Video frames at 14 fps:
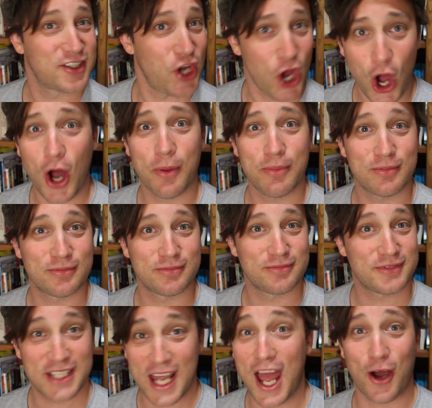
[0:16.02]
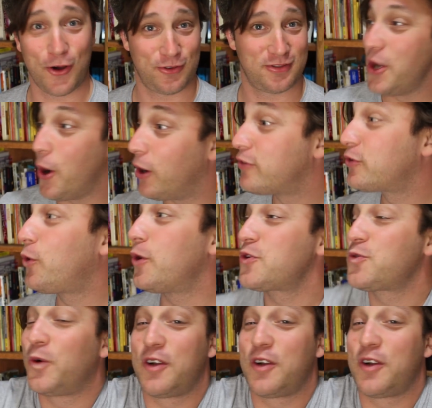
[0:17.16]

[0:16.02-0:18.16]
Calm down. No, of course,